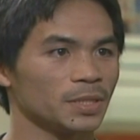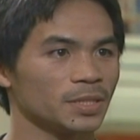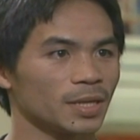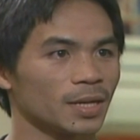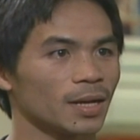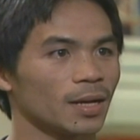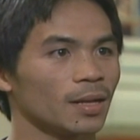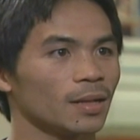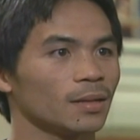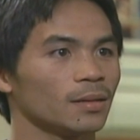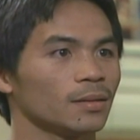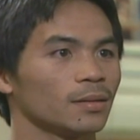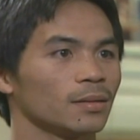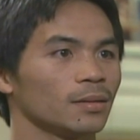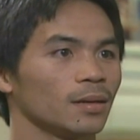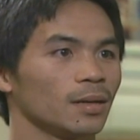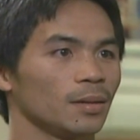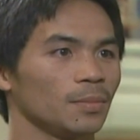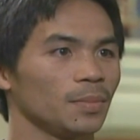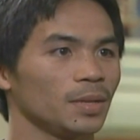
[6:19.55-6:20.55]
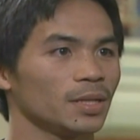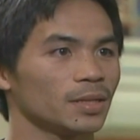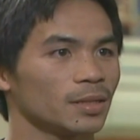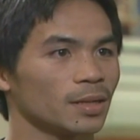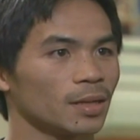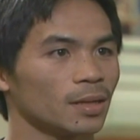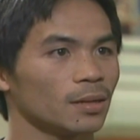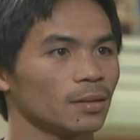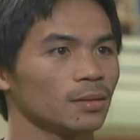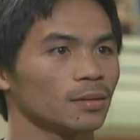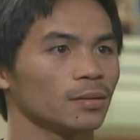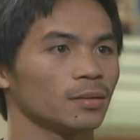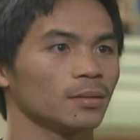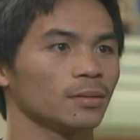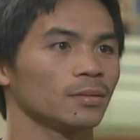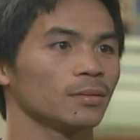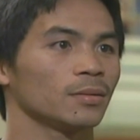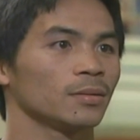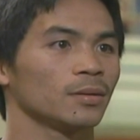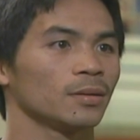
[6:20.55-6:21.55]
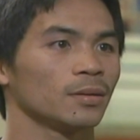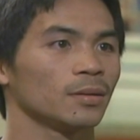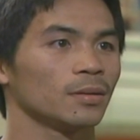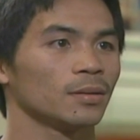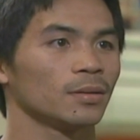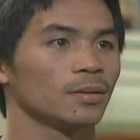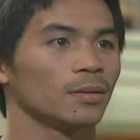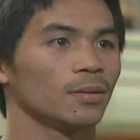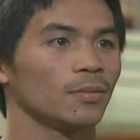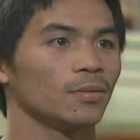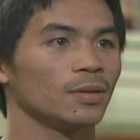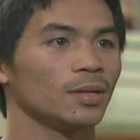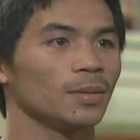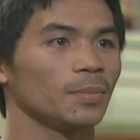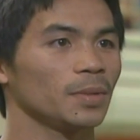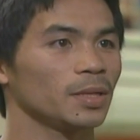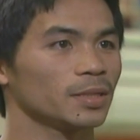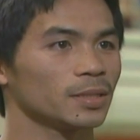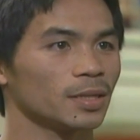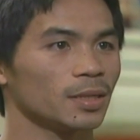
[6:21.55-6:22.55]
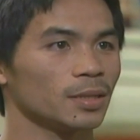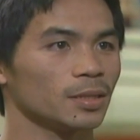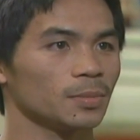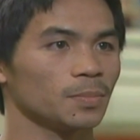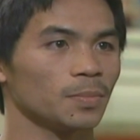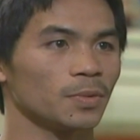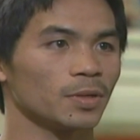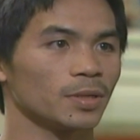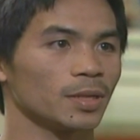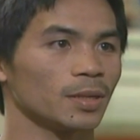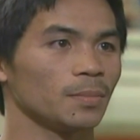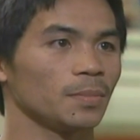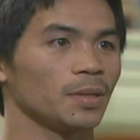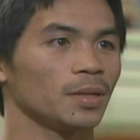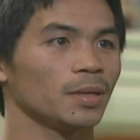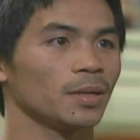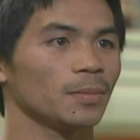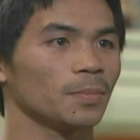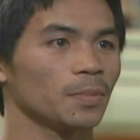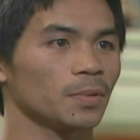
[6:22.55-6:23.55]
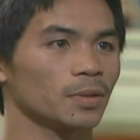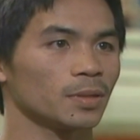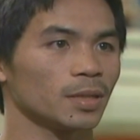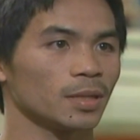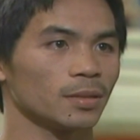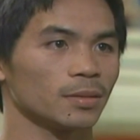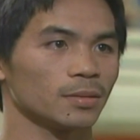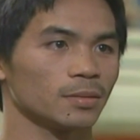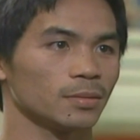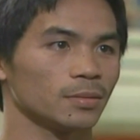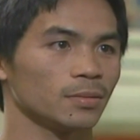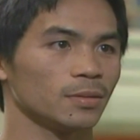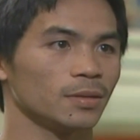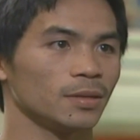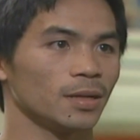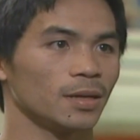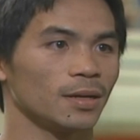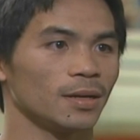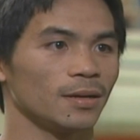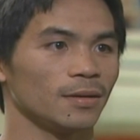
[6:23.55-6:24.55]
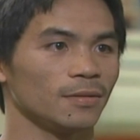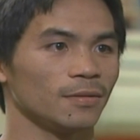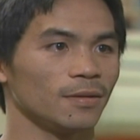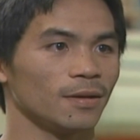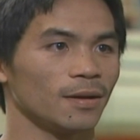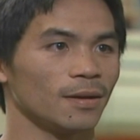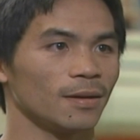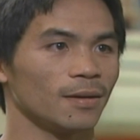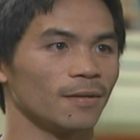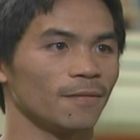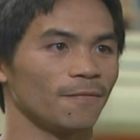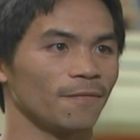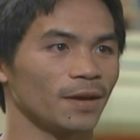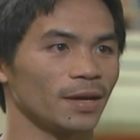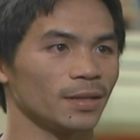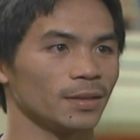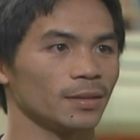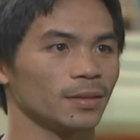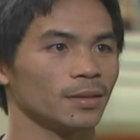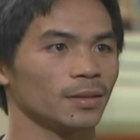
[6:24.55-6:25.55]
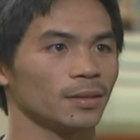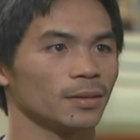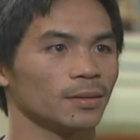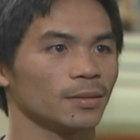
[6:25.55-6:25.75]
physical and mental. Only mental important, very important to the fight.